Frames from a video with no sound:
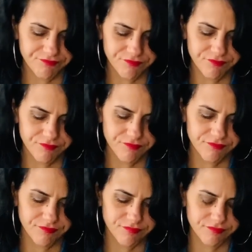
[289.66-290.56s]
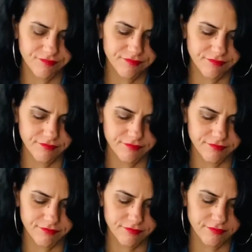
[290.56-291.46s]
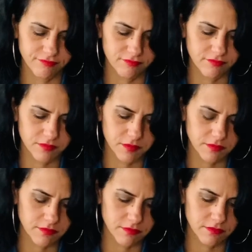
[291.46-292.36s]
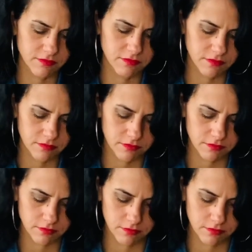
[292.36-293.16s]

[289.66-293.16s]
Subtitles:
(no one is talking)